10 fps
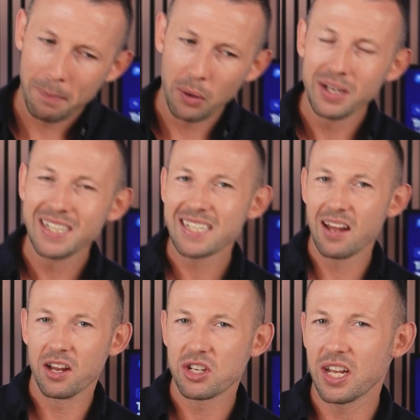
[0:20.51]
Boolean
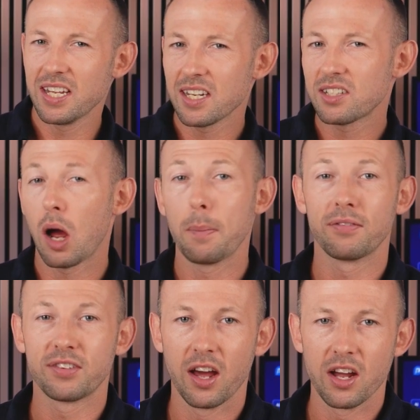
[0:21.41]
Search is a type
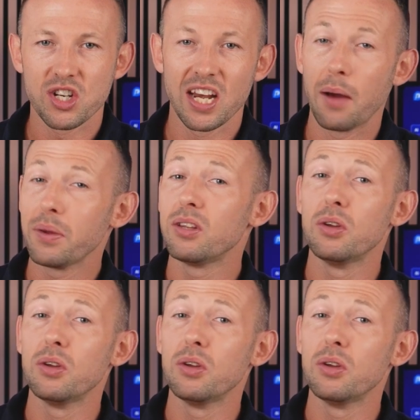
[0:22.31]
of search allowing